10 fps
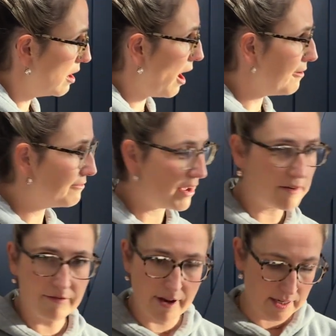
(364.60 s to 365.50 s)
A fun
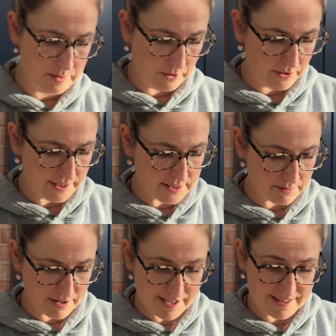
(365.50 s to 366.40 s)
fact about this
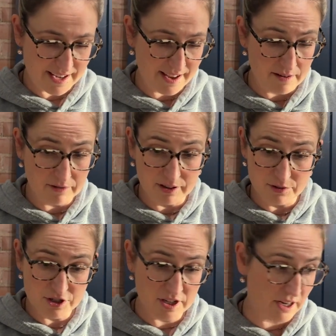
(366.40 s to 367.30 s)
one is that
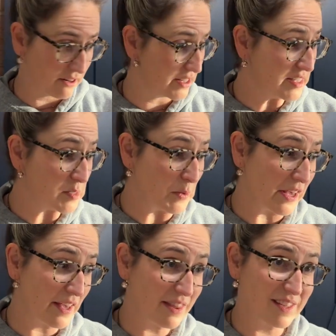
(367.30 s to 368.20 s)
evolutionarily
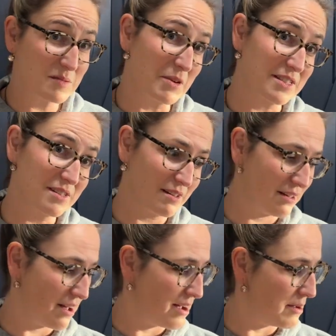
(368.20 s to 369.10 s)
speaking, this muscle
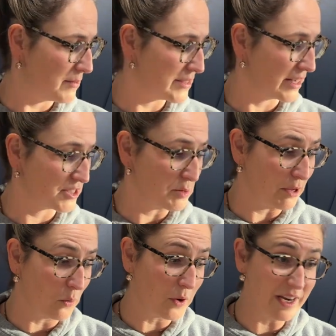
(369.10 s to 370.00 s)
is actually
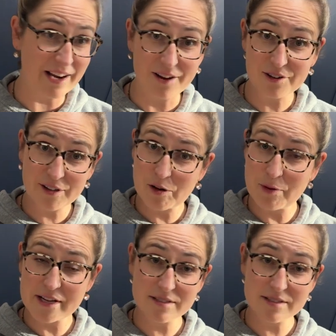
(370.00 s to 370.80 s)
being weeded out a little bit.